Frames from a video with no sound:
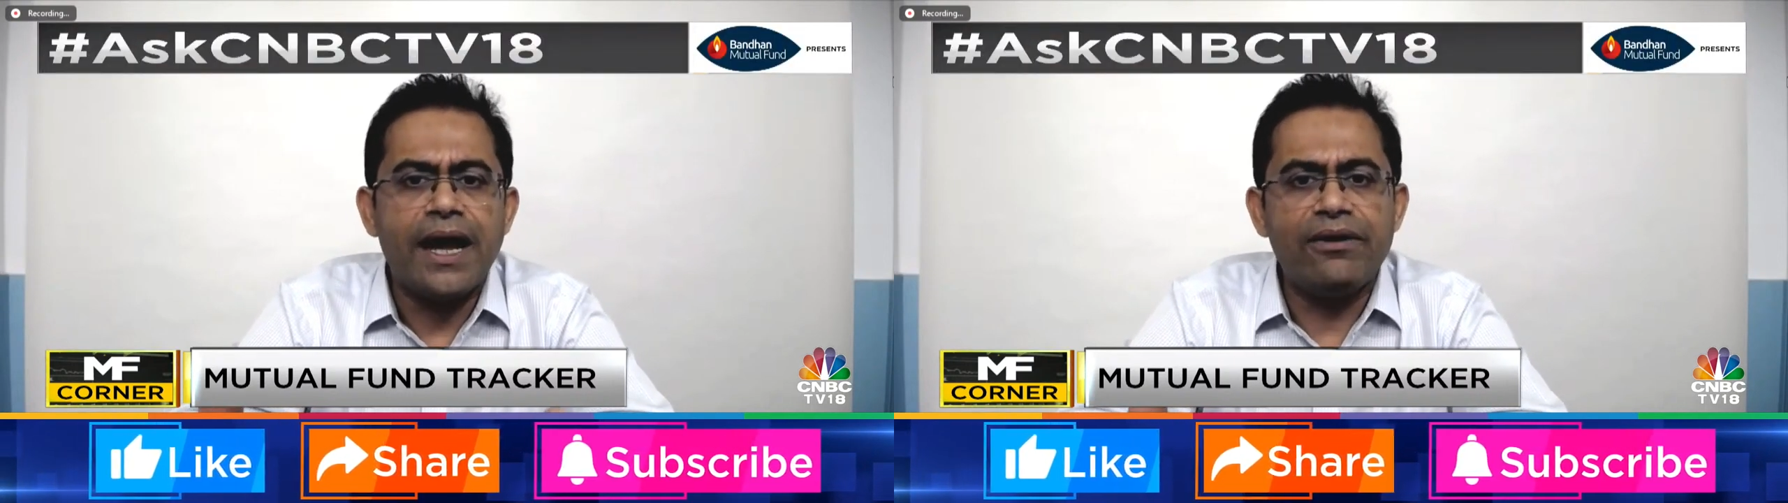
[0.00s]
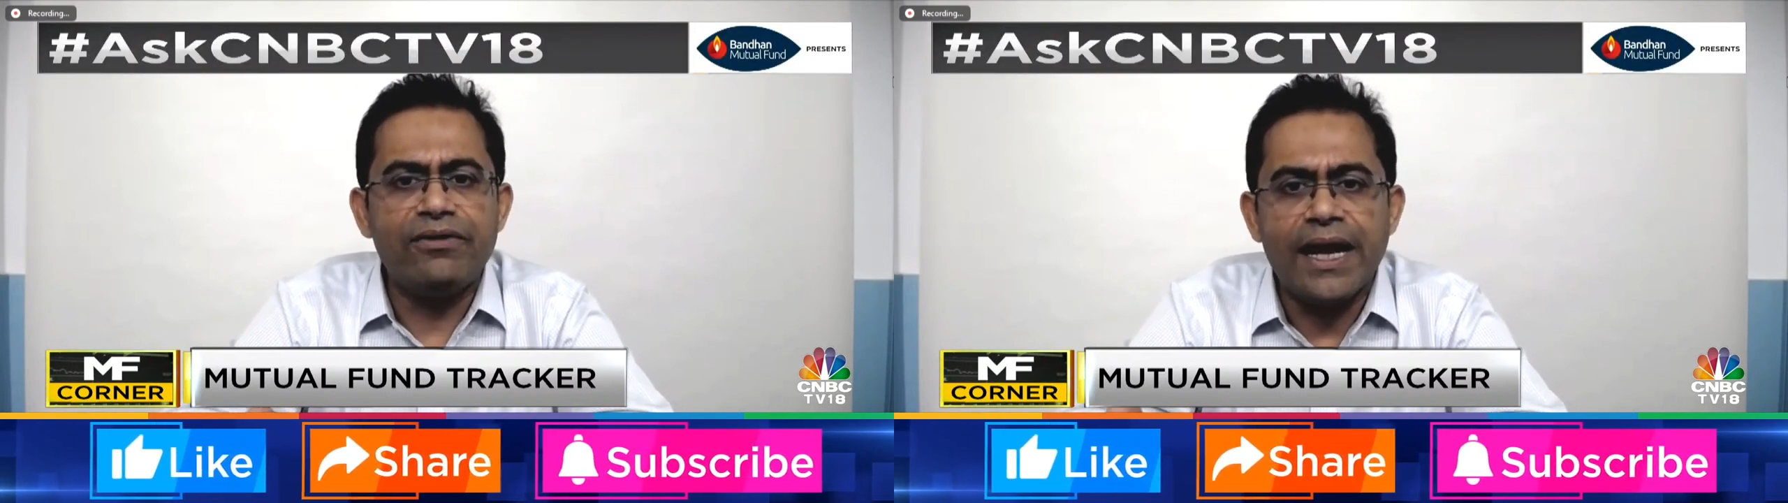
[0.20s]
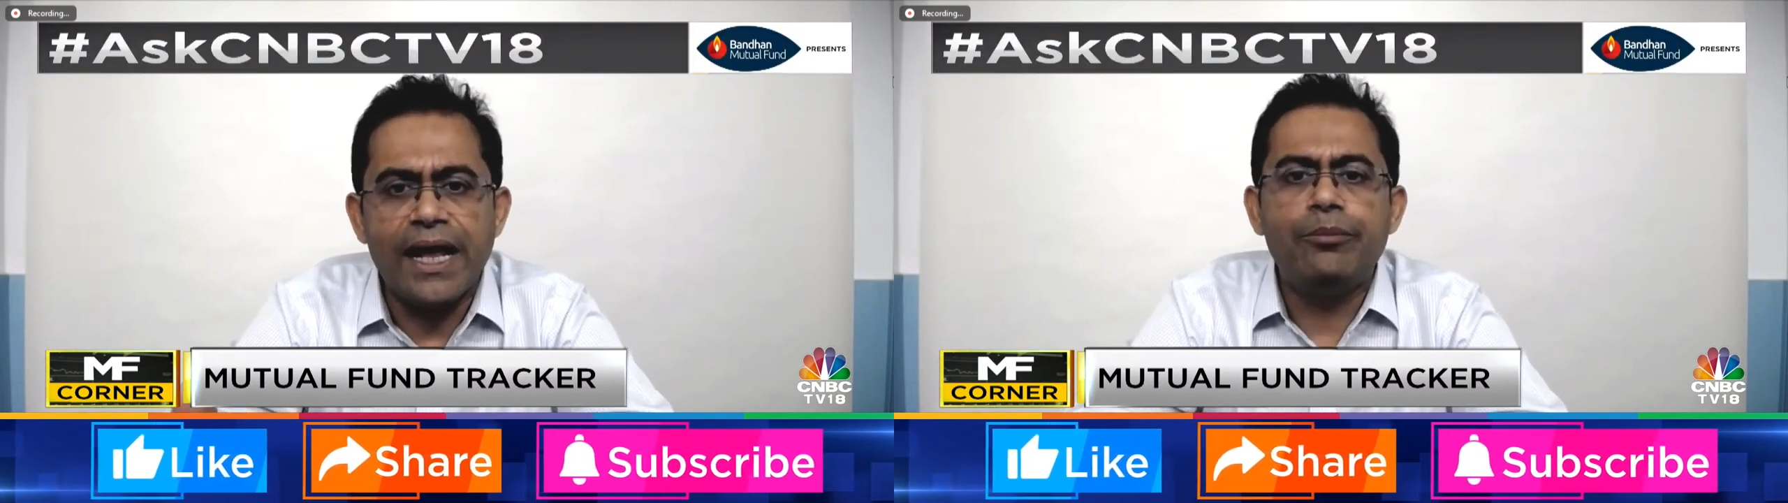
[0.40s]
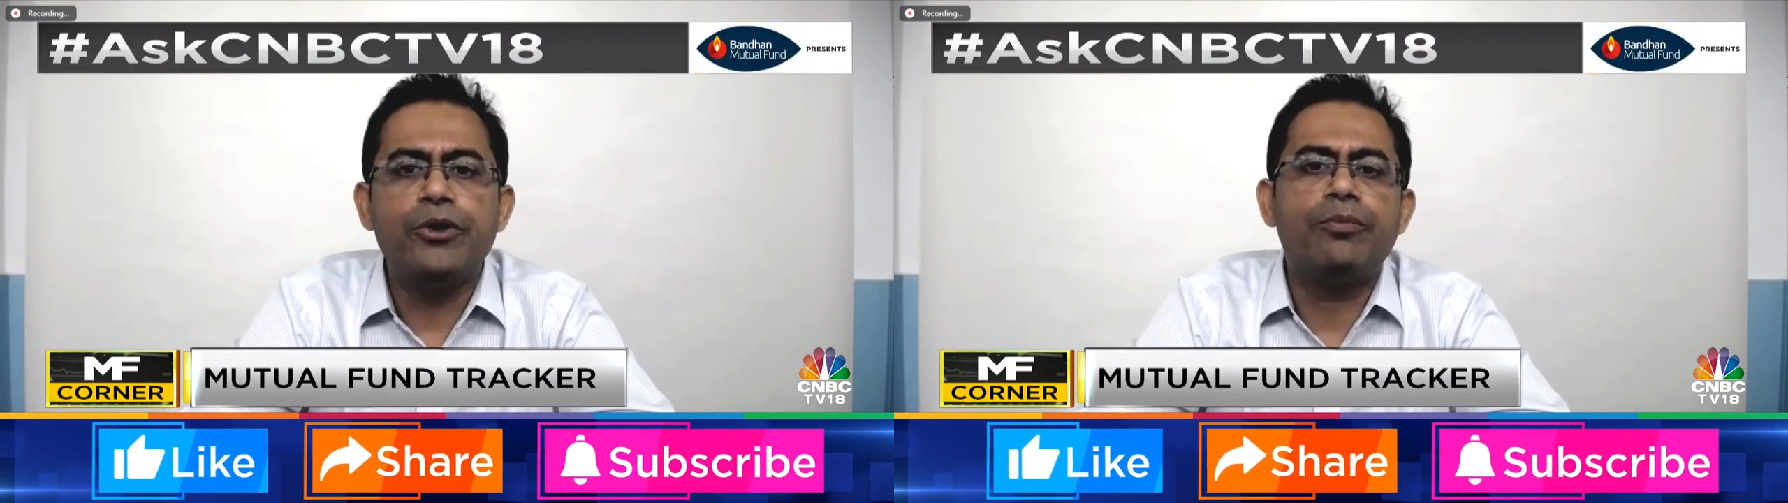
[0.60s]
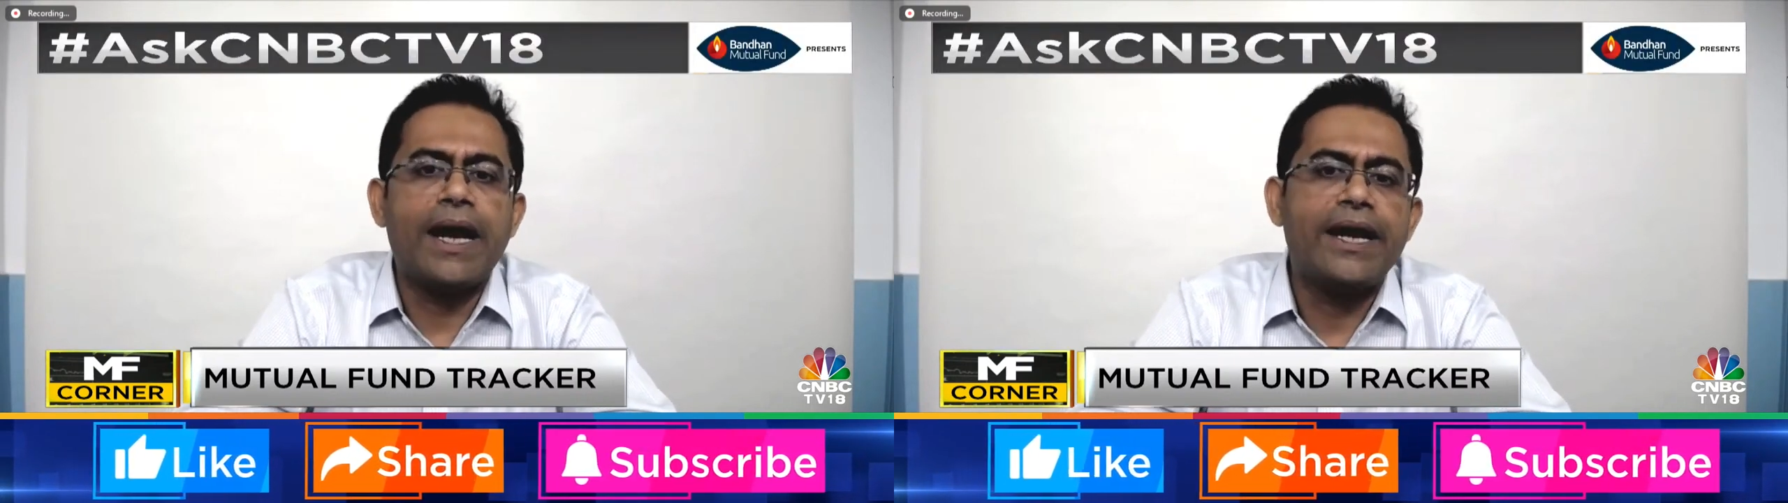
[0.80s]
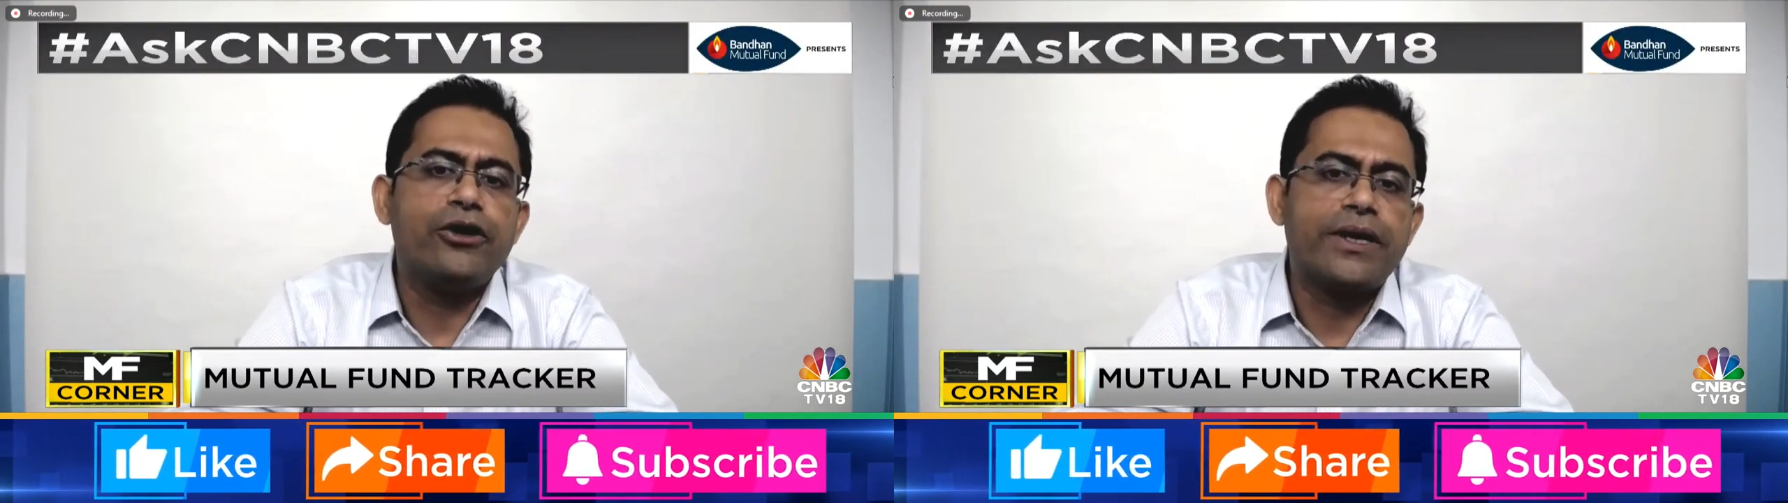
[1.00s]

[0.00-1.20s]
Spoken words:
and will help you plan